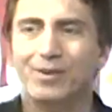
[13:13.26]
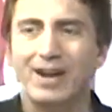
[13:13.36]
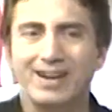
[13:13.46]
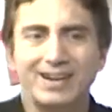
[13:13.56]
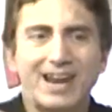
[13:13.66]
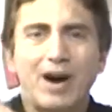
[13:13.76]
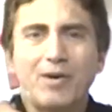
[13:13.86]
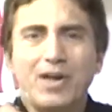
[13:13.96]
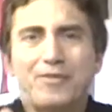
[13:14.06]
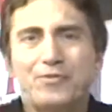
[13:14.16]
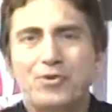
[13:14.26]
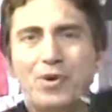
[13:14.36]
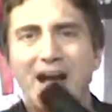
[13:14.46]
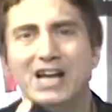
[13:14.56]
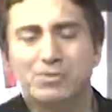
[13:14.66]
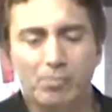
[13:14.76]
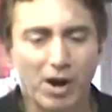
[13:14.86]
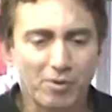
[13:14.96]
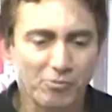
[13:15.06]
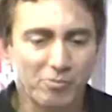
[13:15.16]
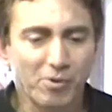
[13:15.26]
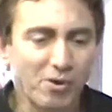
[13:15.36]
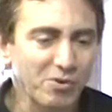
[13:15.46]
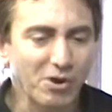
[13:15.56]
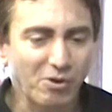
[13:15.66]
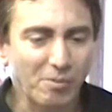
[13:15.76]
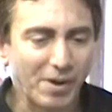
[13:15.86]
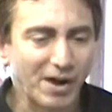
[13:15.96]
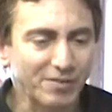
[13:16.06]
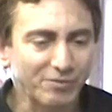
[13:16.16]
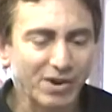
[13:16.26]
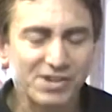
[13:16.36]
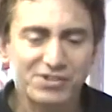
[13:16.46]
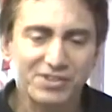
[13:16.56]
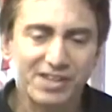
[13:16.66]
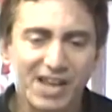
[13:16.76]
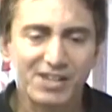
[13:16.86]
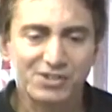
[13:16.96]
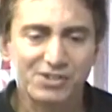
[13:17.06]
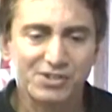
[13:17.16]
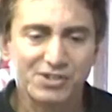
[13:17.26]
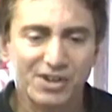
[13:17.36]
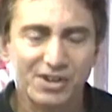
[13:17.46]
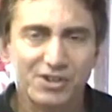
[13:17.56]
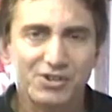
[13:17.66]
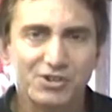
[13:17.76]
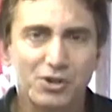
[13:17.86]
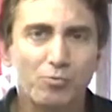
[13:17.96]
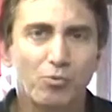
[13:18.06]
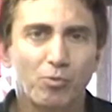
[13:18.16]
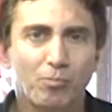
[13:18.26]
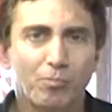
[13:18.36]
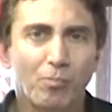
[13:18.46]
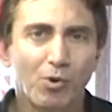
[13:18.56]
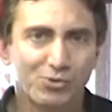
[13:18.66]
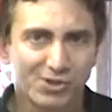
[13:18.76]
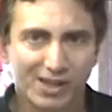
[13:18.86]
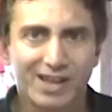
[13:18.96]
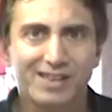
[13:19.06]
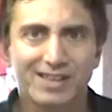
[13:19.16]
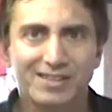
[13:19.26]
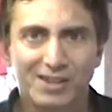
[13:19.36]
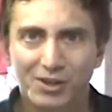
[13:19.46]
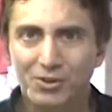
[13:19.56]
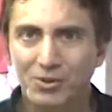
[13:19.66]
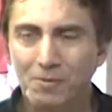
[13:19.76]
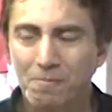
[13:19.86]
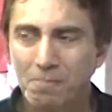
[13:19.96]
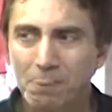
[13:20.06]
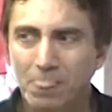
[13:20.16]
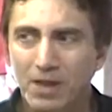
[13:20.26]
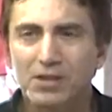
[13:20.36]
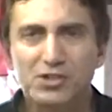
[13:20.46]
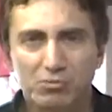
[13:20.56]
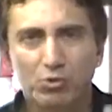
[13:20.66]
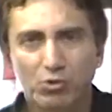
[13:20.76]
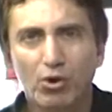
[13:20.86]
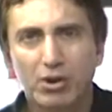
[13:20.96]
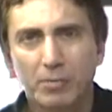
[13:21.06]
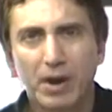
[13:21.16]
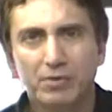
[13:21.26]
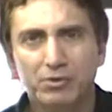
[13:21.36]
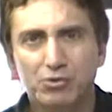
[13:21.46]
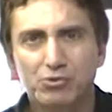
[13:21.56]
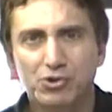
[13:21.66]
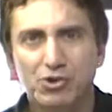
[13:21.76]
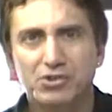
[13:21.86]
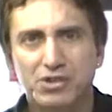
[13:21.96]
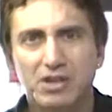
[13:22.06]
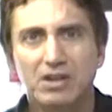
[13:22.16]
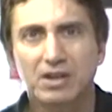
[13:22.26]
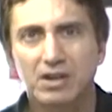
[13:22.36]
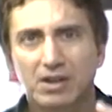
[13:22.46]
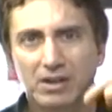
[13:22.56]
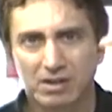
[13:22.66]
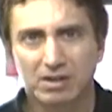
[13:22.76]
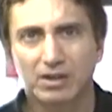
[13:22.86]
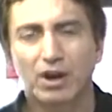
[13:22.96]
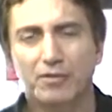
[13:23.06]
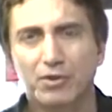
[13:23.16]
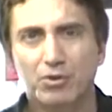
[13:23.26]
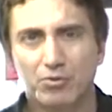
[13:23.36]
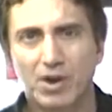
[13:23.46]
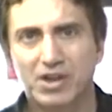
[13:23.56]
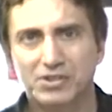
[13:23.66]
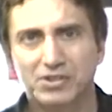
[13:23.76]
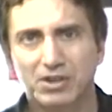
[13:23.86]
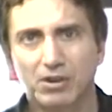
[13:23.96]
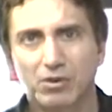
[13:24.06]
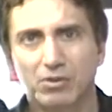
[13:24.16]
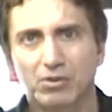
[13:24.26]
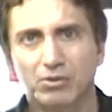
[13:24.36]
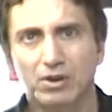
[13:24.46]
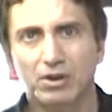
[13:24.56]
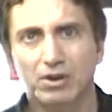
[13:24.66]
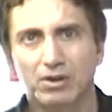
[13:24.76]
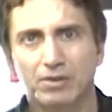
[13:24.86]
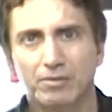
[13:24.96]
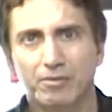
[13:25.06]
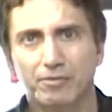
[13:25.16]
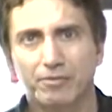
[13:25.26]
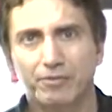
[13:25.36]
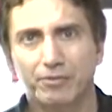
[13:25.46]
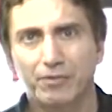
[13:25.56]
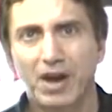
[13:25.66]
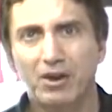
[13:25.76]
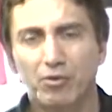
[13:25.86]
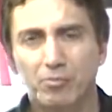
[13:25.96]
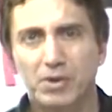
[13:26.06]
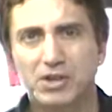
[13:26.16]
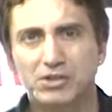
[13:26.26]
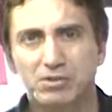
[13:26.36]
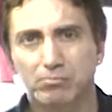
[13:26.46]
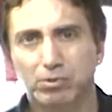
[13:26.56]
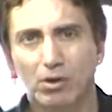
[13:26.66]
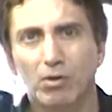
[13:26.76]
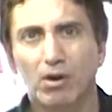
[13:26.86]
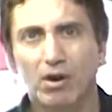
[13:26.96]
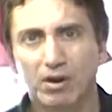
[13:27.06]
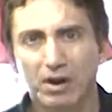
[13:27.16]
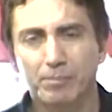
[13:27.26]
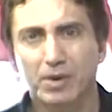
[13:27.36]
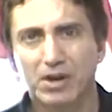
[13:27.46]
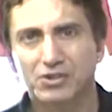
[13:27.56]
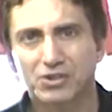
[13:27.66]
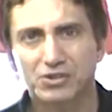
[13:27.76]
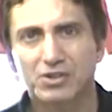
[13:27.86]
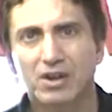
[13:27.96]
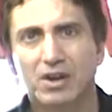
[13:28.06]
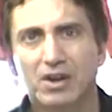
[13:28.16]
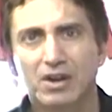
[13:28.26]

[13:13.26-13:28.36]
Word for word: Right. Now, if you ask Barbara Buono about raising taxes, she will most likely tell you. This is, we're talking about the New Jersey governor race, you know, uh, fat, obese, blowhard, obnoxious